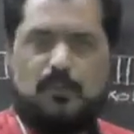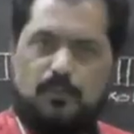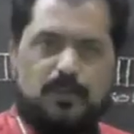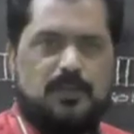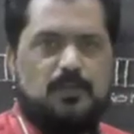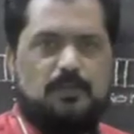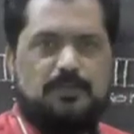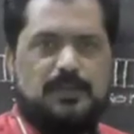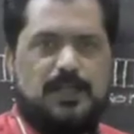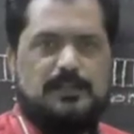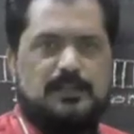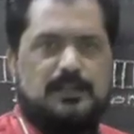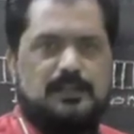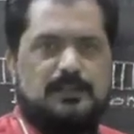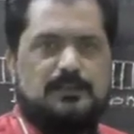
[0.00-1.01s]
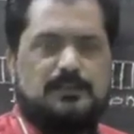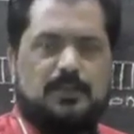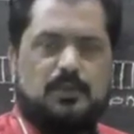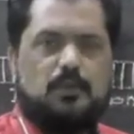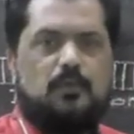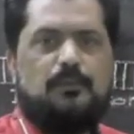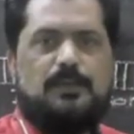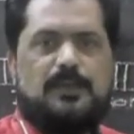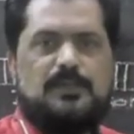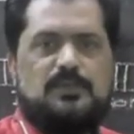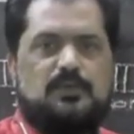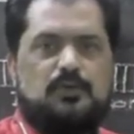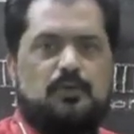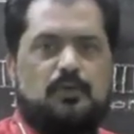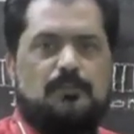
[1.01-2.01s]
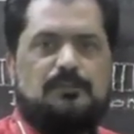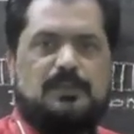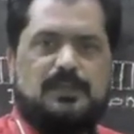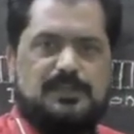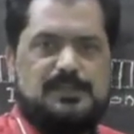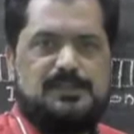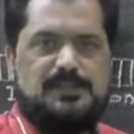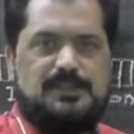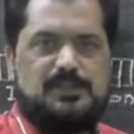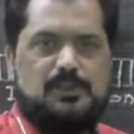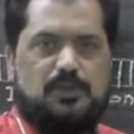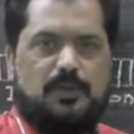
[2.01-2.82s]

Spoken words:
We know that the human genome consists